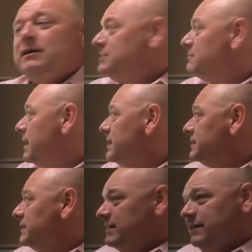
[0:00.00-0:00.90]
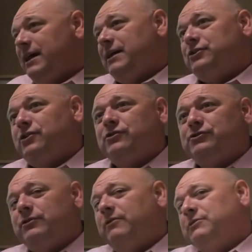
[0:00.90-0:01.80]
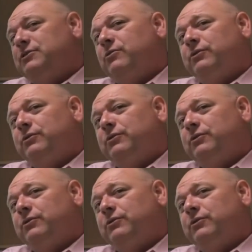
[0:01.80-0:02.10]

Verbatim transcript: It's amazing that that church that was